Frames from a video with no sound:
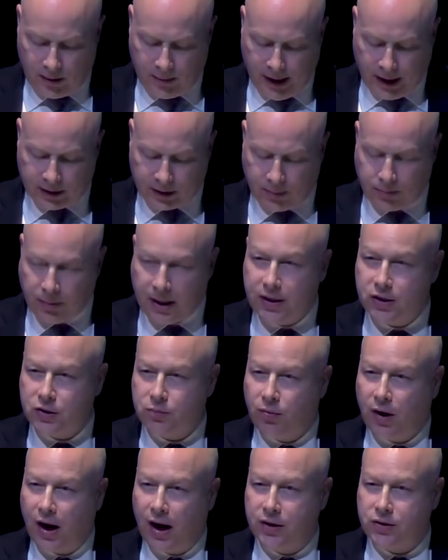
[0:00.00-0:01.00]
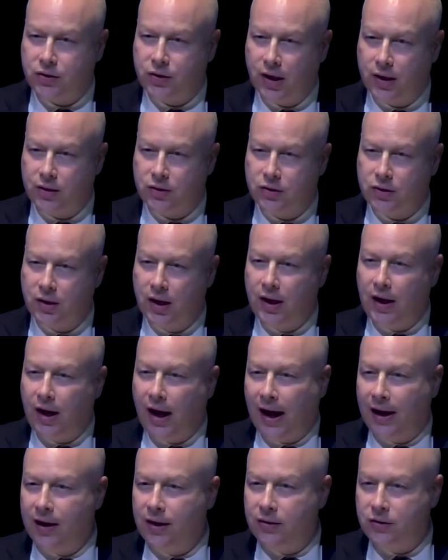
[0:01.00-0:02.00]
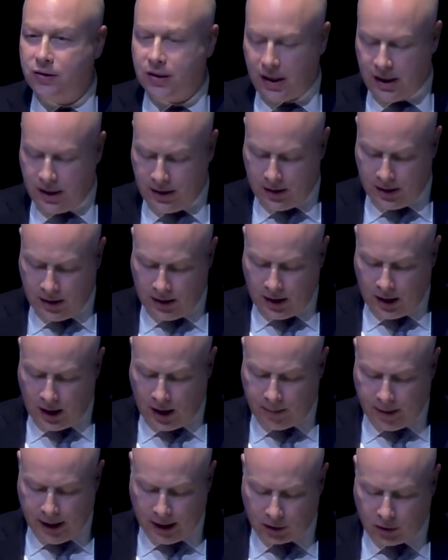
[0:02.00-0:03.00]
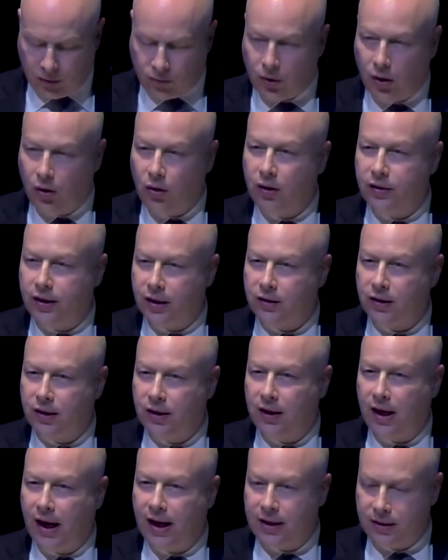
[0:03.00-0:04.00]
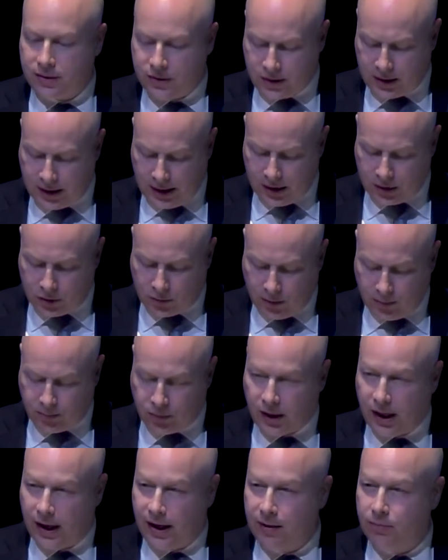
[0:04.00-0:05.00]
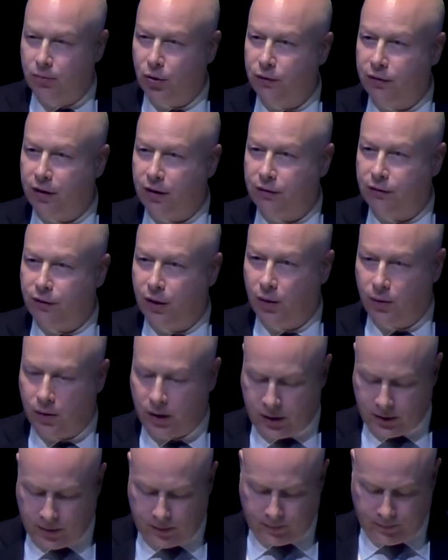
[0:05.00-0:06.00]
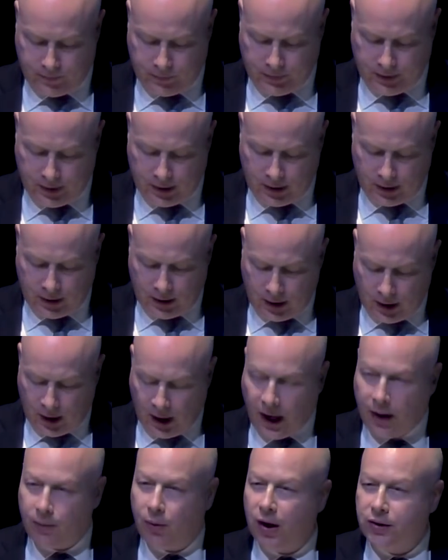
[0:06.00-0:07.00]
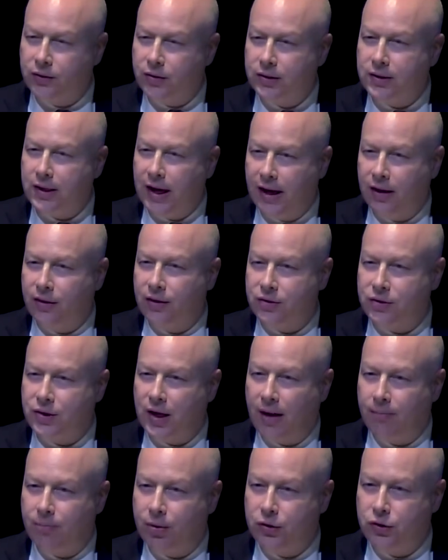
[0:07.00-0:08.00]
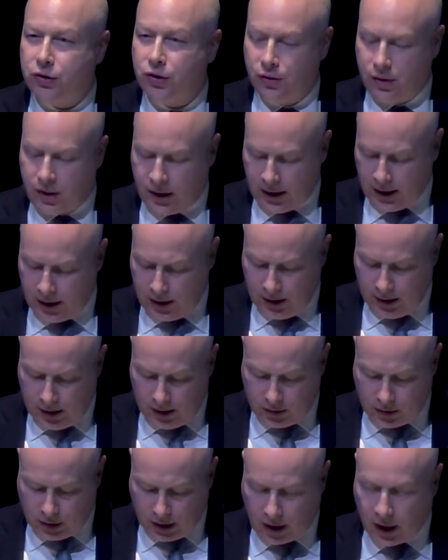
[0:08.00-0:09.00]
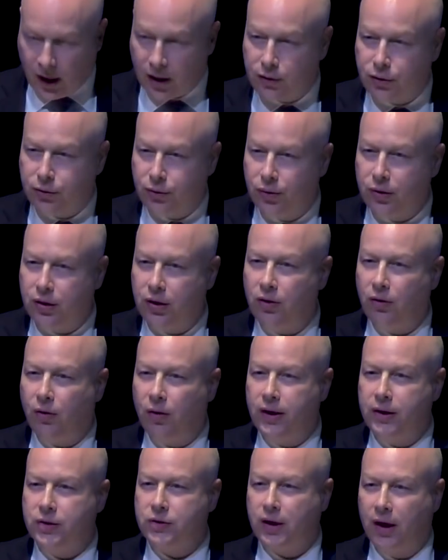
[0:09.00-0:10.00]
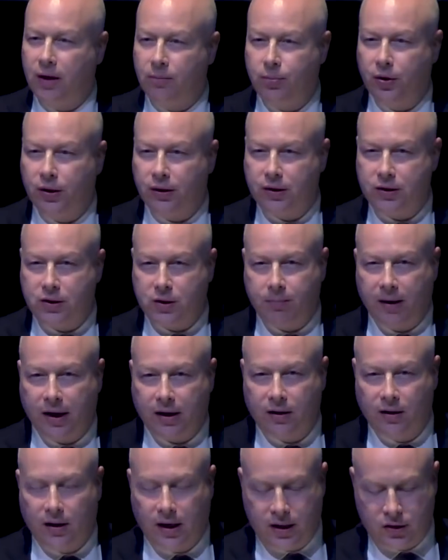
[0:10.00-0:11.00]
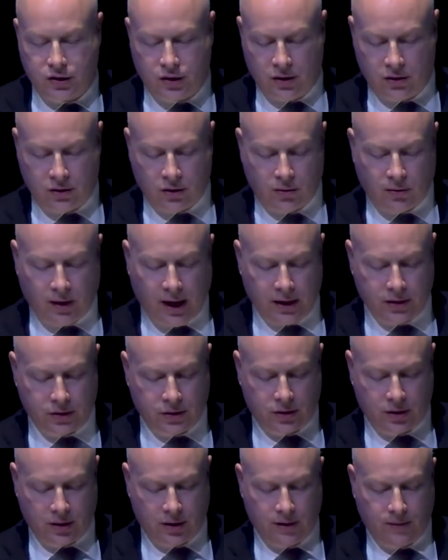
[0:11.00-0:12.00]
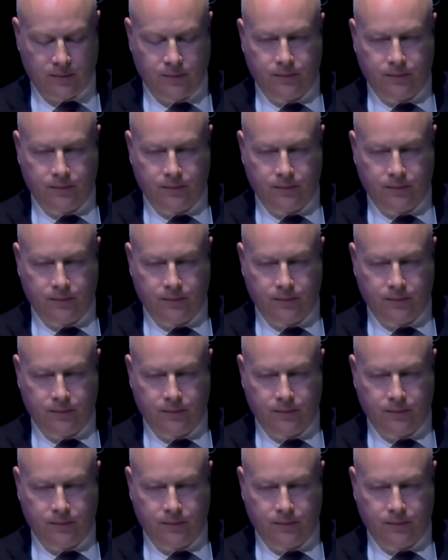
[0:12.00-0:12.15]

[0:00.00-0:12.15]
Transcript: about the peace process, and indeed about the role that the United States will play moving forward. I want to take this opportunity to cut through the noise and put the speculation to rest.